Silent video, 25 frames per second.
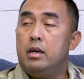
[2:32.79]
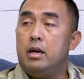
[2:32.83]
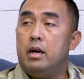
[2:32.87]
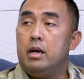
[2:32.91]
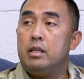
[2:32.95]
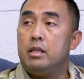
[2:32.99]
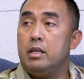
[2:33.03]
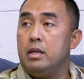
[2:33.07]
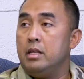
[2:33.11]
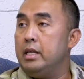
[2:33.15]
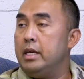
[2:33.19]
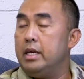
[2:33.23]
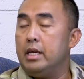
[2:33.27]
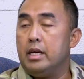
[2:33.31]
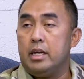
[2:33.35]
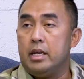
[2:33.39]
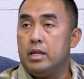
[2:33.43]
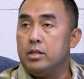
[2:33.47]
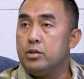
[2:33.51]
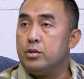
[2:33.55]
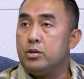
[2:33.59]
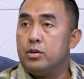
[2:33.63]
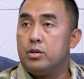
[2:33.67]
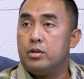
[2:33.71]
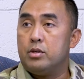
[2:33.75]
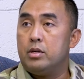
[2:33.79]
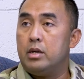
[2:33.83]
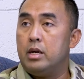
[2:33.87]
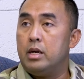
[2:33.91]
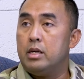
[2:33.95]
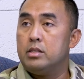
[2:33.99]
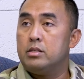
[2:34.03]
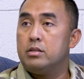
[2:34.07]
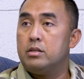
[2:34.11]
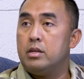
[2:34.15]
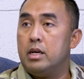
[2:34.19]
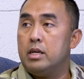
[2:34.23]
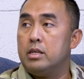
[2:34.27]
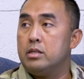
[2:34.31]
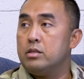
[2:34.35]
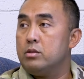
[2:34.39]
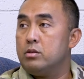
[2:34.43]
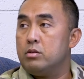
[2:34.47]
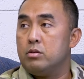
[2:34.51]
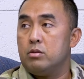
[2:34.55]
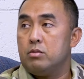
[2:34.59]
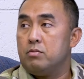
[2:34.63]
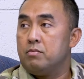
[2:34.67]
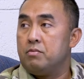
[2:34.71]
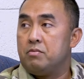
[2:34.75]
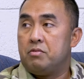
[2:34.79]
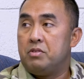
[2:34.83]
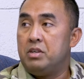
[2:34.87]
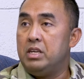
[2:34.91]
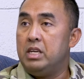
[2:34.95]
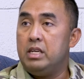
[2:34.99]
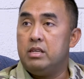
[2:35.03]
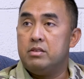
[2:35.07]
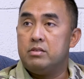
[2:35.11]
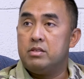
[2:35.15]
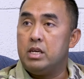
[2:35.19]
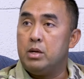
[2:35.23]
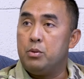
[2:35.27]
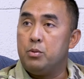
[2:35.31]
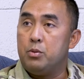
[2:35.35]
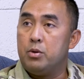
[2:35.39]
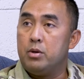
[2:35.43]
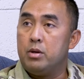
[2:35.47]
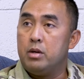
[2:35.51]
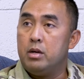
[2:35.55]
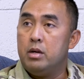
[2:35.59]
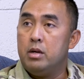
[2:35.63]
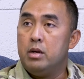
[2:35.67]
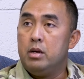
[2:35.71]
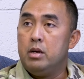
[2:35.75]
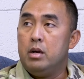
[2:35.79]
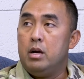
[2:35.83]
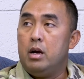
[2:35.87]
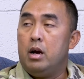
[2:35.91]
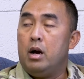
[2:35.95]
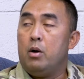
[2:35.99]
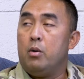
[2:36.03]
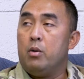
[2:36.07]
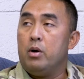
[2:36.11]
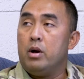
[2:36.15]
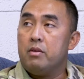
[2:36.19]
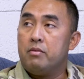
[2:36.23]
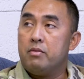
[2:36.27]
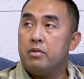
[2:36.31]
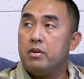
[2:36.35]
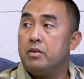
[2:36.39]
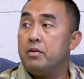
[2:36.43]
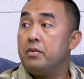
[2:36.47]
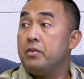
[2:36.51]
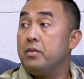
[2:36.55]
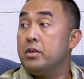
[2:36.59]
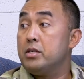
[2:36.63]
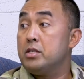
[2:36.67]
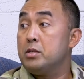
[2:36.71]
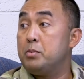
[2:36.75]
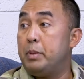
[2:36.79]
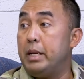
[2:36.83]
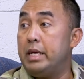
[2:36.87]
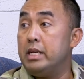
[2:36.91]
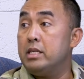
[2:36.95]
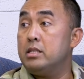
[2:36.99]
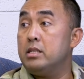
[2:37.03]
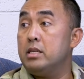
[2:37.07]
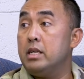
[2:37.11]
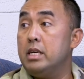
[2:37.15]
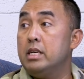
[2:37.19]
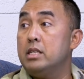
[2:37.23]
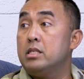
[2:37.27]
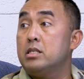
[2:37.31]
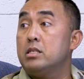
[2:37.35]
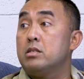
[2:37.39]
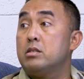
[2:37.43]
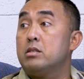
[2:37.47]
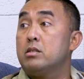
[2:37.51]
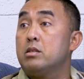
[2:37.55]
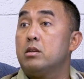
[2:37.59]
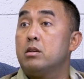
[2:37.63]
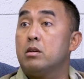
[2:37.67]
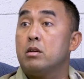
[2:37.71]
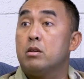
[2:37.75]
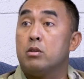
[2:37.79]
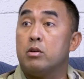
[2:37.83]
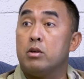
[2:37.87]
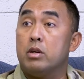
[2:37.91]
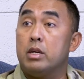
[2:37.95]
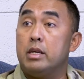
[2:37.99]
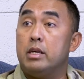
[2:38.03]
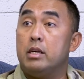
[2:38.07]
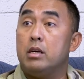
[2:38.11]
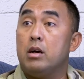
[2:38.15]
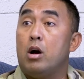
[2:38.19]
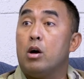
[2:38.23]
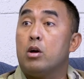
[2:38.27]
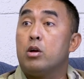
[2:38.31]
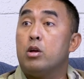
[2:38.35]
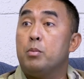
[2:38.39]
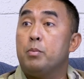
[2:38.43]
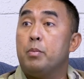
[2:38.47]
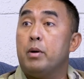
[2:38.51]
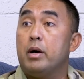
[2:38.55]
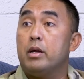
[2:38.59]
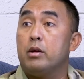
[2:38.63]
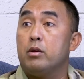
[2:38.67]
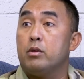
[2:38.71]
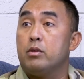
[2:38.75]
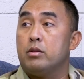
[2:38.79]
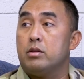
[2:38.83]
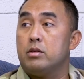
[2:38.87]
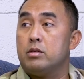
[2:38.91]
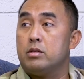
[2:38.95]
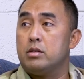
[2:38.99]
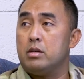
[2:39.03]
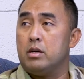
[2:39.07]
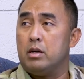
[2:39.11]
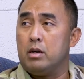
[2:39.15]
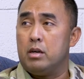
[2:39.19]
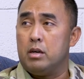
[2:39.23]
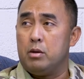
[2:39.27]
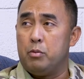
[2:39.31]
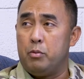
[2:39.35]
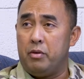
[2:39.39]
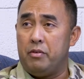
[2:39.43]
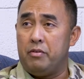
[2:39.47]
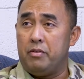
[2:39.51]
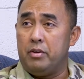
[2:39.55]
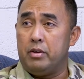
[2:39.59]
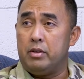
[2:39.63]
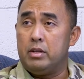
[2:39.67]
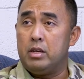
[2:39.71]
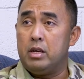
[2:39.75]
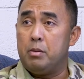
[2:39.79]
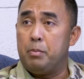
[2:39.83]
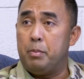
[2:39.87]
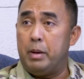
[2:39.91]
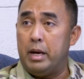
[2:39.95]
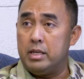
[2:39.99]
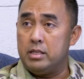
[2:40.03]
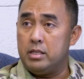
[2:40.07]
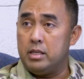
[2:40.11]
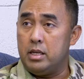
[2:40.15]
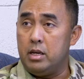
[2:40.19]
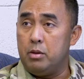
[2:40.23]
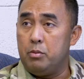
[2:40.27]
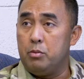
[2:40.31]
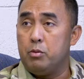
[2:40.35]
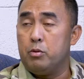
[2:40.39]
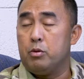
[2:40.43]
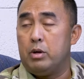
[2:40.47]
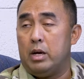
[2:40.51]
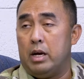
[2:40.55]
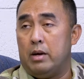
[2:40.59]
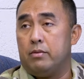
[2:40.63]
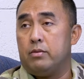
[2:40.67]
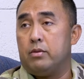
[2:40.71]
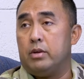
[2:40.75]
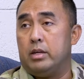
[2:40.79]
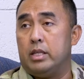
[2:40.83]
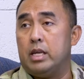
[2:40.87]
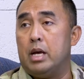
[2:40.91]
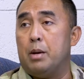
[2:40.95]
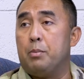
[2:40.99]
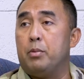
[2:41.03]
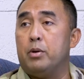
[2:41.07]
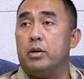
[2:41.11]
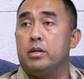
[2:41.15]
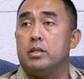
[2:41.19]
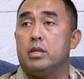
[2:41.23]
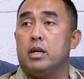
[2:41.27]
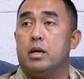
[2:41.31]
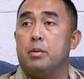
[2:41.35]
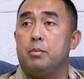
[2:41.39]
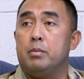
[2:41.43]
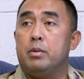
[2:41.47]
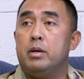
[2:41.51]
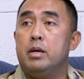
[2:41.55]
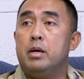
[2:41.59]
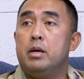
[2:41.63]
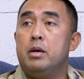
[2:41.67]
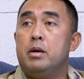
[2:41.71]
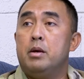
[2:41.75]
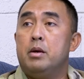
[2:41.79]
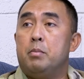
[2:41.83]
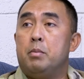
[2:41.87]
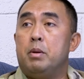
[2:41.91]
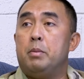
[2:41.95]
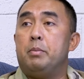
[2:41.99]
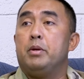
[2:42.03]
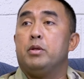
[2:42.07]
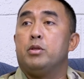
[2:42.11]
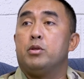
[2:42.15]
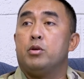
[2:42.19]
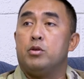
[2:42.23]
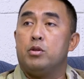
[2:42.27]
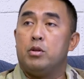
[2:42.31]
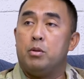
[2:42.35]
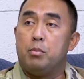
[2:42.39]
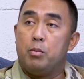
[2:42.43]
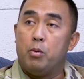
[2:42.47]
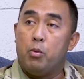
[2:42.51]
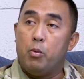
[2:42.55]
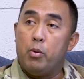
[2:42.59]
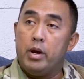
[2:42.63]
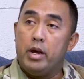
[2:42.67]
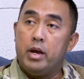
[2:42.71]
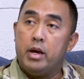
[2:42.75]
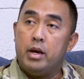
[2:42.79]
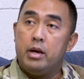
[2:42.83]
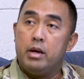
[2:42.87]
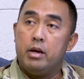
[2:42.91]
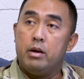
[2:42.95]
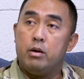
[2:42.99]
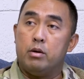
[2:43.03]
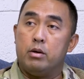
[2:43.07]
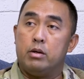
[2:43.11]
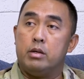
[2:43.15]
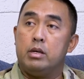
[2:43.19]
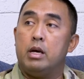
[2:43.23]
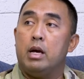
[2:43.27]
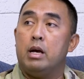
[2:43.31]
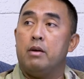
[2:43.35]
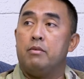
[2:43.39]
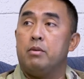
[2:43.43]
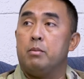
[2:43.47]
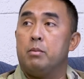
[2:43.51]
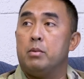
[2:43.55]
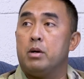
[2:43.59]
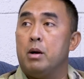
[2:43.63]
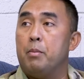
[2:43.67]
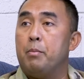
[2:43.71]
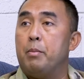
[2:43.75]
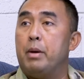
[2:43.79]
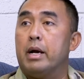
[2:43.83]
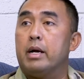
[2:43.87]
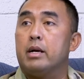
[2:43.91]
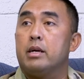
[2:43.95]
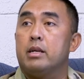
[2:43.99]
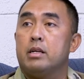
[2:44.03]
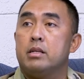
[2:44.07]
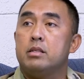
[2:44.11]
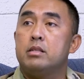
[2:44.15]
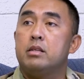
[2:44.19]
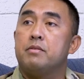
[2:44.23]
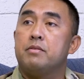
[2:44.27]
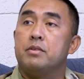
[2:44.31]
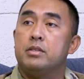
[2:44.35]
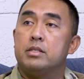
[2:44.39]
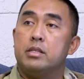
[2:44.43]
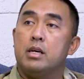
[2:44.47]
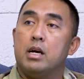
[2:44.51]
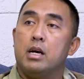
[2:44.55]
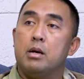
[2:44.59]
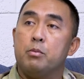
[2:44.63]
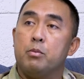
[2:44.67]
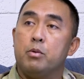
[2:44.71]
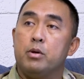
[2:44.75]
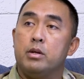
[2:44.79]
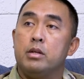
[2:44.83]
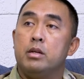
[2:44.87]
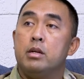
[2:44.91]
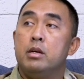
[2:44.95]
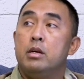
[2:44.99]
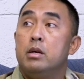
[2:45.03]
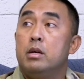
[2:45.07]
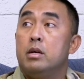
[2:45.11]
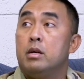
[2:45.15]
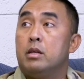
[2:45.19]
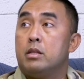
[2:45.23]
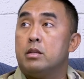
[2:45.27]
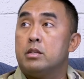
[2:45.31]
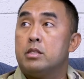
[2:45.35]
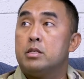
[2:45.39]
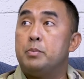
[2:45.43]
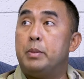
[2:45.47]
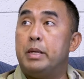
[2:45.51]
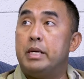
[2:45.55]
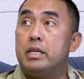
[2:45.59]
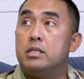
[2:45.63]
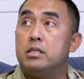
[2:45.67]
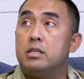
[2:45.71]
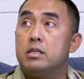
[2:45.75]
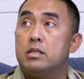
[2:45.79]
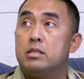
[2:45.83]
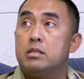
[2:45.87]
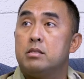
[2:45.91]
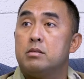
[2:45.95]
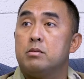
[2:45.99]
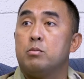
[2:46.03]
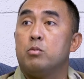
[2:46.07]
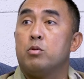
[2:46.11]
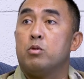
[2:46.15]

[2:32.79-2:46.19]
And then they can enter as, as freely as they would. However, if the space is currently occupied or there's a we've reached capacity, we would have to at that point in time maybe turn them away or have them come back at a different time when the space is